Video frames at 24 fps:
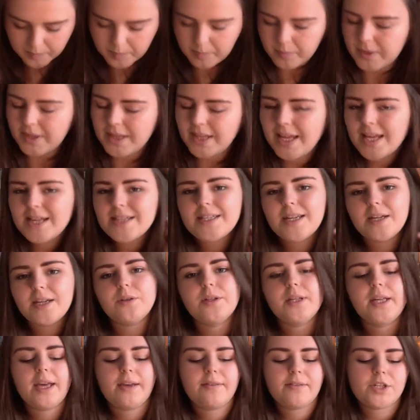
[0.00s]
But in the end, I
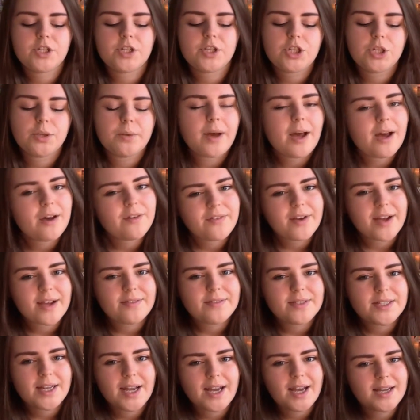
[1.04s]
only gave it 2 out of 5
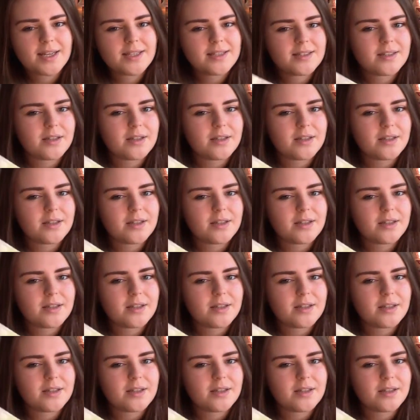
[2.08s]
stars.